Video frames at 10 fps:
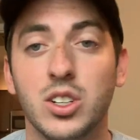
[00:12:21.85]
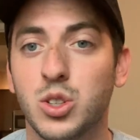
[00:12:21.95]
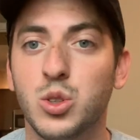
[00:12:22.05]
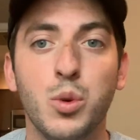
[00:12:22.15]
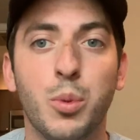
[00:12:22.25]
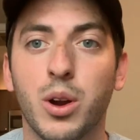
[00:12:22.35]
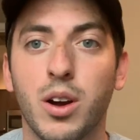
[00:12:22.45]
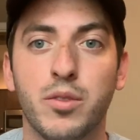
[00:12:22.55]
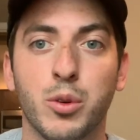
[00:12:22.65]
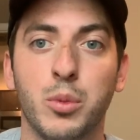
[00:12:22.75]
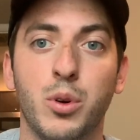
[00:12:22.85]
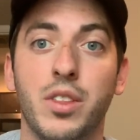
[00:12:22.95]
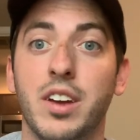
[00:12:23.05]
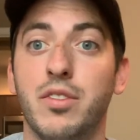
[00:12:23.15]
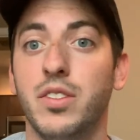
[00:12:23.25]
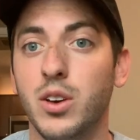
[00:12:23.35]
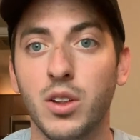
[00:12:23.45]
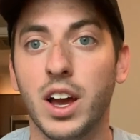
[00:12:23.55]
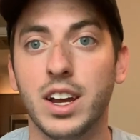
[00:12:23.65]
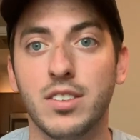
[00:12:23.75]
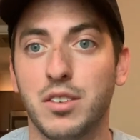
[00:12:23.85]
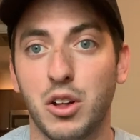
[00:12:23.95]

Super comfortable. They feel like